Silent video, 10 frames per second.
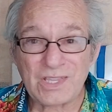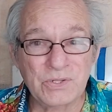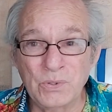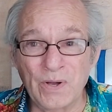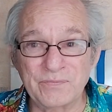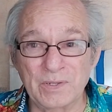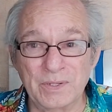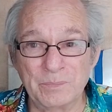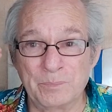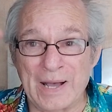You have
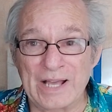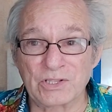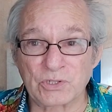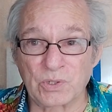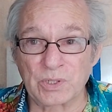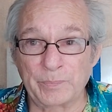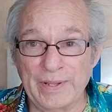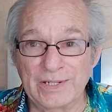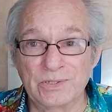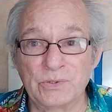to buy the solar
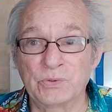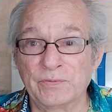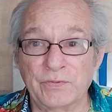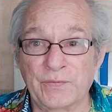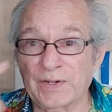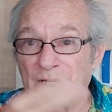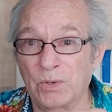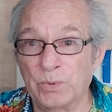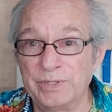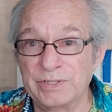panels. You have to figure
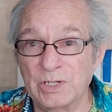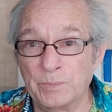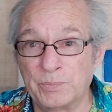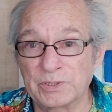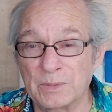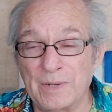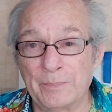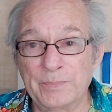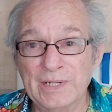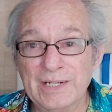out where you're going to put them
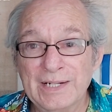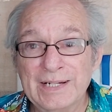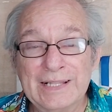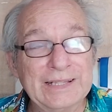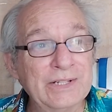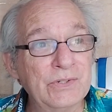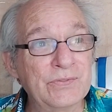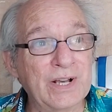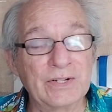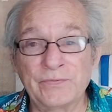up. Then you've
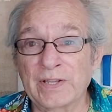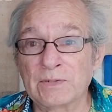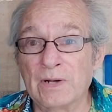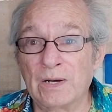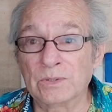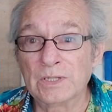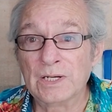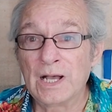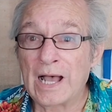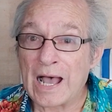got to figure out
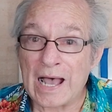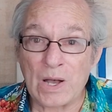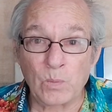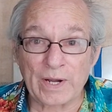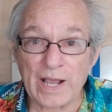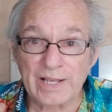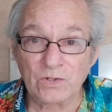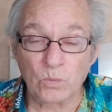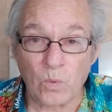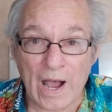what kind
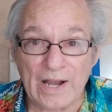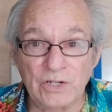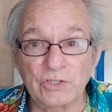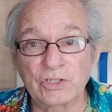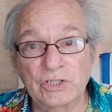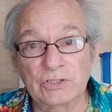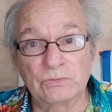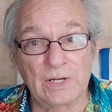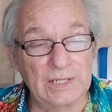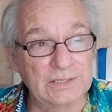of wires you're going to
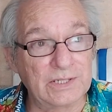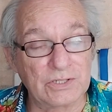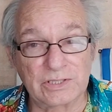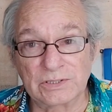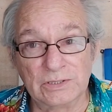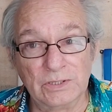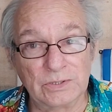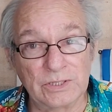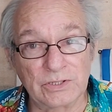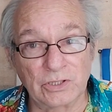run, because
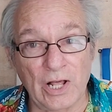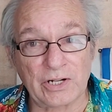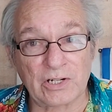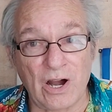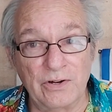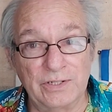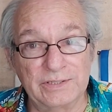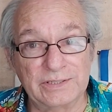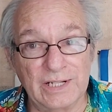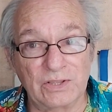there's a lot of
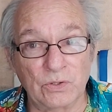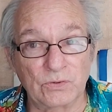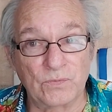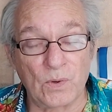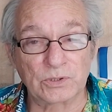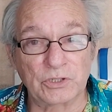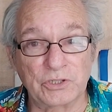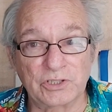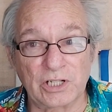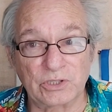current at those
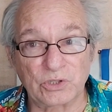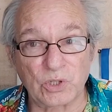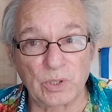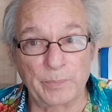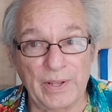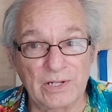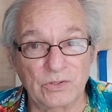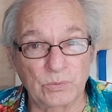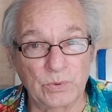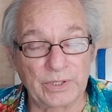voltages that the solar
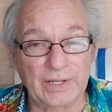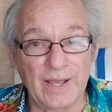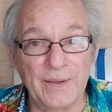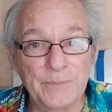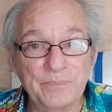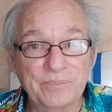panels work at.